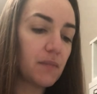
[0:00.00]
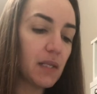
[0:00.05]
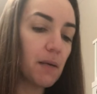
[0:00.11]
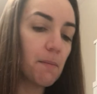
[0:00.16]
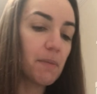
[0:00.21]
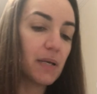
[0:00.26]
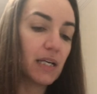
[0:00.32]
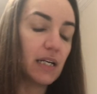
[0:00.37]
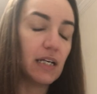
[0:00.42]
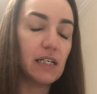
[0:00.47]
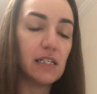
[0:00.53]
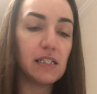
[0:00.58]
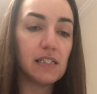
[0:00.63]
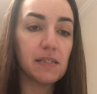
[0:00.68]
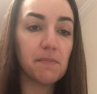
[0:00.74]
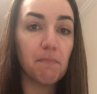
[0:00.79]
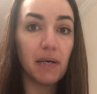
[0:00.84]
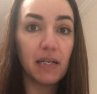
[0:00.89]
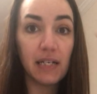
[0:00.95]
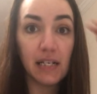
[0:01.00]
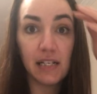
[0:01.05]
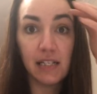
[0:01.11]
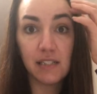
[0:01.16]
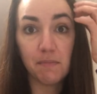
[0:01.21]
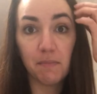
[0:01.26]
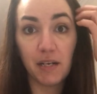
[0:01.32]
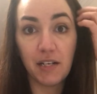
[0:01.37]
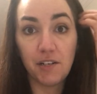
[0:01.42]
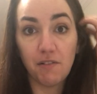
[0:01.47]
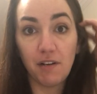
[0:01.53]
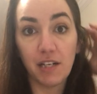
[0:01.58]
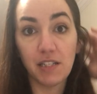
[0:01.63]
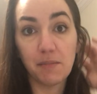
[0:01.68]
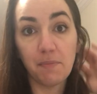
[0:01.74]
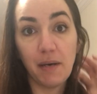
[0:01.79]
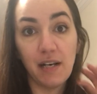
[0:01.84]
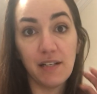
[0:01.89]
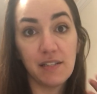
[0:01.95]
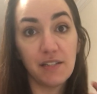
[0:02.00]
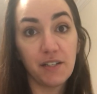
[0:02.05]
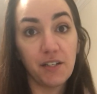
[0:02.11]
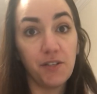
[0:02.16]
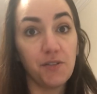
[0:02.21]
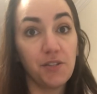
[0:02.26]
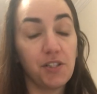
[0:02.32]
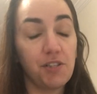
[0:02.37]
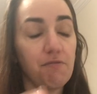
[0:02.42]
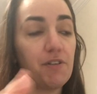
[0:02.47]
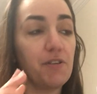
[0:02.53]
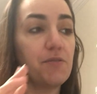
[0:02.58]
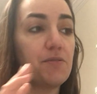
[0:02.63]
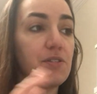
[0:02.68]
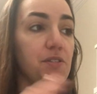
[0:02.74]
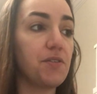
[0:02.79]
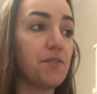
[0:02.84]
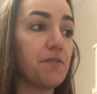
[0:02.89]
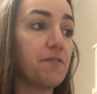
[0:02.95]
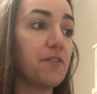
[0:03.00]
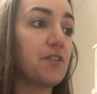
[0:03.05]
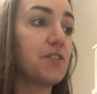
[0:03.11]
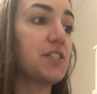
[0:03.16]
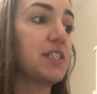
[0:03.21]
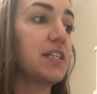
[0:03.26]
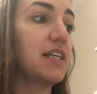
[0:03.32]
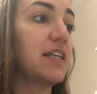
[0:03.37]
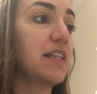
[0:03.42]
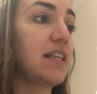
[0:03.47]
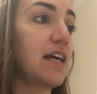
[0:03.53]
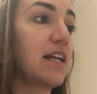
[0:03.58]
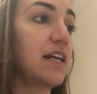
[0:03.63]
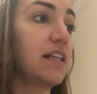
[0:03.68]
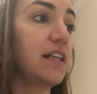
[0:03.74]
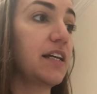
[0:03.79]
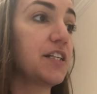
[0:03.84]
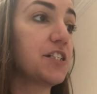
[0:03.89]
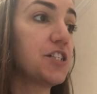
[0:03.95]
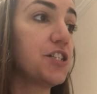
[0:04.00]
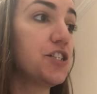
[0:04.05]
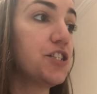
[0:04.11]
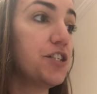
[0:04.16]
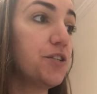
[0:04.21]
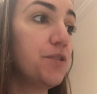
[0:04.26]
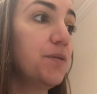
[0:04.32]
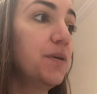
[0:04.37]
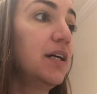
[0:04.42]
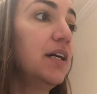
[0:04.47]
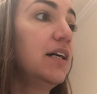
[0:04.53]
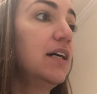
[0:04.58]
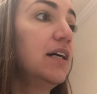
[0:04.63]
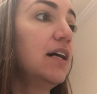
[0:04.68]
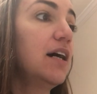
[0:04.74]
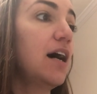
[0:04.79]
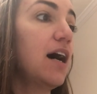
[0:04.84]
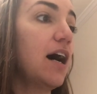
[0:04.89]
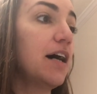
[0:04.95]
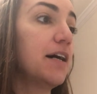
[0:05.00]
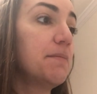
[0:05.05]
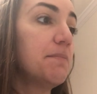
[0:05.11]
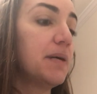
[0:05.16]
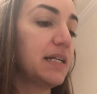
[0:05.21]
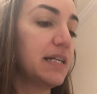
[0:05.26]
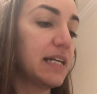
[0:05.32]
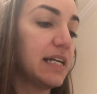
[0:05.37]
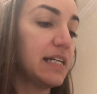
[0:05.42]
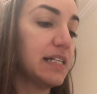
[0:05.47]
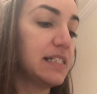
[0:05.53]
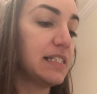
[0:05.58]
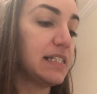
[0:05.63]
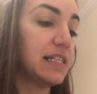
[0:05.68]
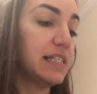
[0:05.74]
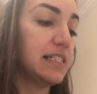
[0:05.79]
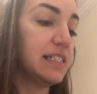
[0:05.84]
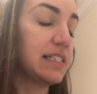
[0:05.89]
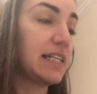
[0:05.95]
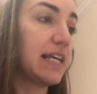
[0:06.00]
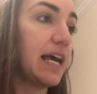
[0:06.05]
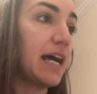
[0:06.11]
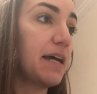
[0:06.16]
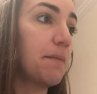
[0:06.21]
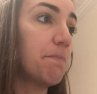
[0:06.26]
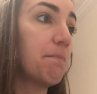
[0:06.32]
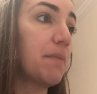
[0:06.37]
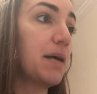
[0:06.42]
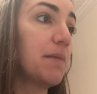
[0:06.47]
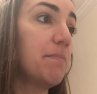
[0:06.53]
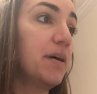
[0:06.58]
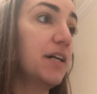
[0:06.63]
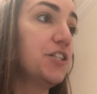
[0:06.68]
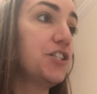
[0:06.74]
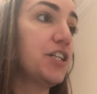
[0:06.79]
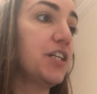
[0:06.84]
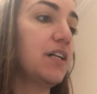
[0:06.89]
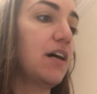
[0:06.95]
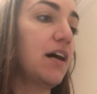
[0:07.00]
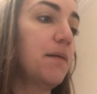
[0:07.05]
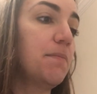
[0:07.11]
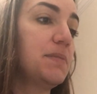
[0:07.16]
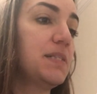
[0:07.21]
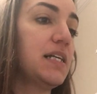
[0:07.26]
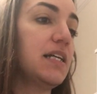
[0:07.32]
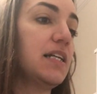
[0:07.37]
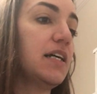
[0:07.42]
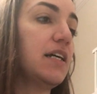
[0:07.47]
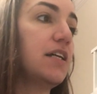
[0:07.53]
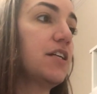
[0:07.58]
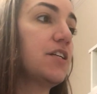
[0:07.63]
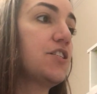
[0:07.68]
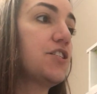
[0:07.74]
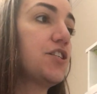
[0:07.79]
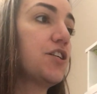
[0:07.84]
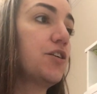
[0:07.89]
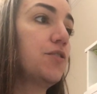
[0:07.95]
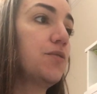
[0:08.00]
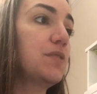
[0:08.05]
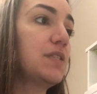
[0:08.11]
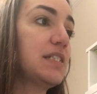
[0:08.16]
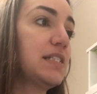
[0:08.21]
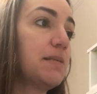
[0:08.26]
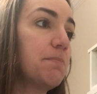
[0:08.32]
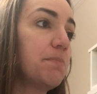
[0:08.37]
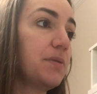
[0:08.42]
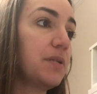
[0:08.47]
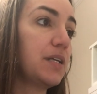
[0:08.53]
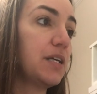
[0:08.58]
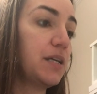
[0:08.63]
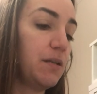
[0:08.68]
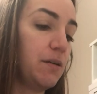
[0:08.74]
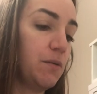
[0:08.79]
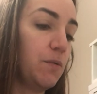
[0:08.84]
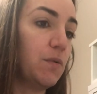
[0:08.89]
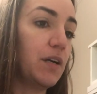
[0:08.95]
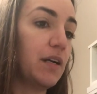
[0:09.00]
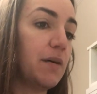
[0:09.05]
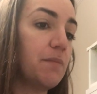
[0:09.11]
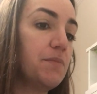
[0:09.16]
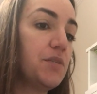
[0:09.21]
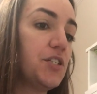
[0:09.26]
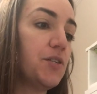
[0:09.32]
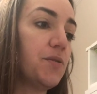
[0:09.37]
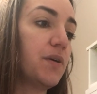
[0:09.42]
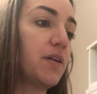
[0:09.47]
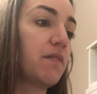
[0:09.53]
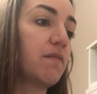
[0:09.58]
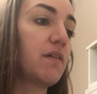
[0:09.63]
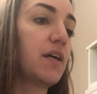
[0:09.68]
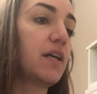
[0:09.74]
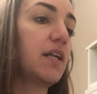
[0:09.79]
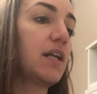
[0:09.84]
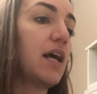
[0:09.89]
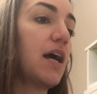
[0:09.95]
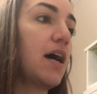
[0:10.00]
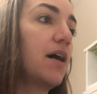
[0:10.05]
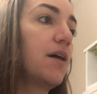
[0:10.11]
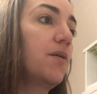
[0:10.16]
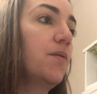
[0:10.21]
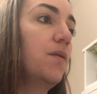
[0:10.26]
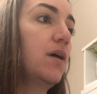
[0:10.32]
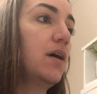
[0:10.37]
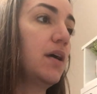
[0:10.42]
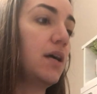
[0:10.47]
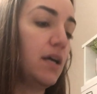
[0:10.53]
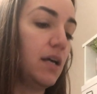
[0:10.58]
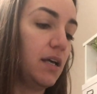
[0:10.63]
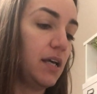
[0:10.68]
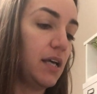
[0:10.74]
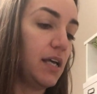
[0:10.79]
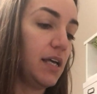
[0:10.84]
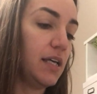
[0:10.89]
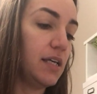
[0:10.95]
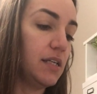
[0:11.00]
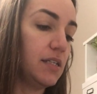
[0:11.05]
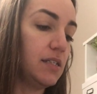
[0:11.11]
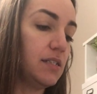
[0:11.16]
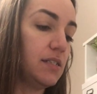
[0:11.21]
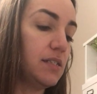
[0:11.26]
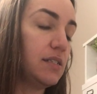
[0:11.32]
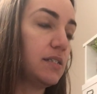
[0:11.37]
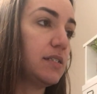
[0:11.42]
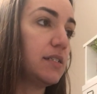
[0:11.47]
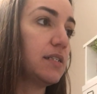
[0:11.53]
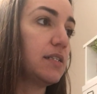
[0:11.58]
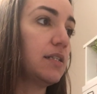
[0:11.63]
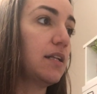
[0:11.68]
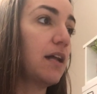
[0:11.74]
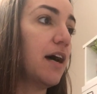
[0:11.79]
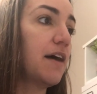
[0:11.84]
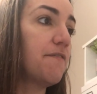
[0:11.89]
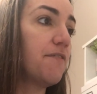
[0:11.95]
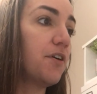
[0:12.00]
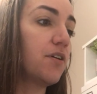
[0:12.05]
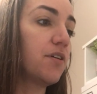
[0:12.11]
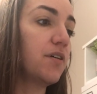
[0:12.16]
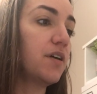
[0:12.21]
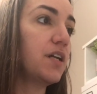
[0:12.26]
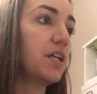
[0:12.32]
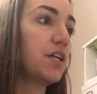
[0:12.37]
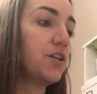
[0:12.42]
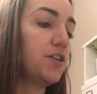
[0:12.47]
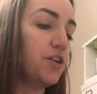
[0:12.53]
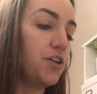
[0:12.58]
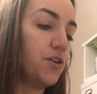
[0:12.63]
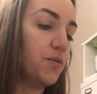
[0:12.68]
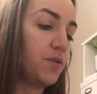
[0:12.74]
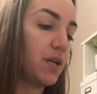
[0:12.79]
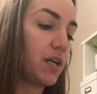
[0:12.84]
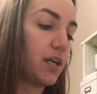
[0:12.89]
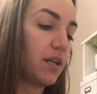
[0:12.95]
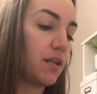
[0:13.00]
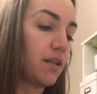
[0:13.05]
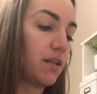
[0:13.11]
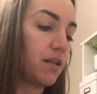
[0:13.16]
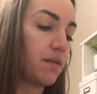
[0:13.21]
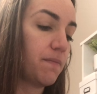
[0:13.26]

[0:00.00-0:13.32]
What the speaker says: because Mondays my direct deposit goes through. So the first thing that I like to do on Mondays is get my budget updated. So simply what I'm doing right now is I've already noted,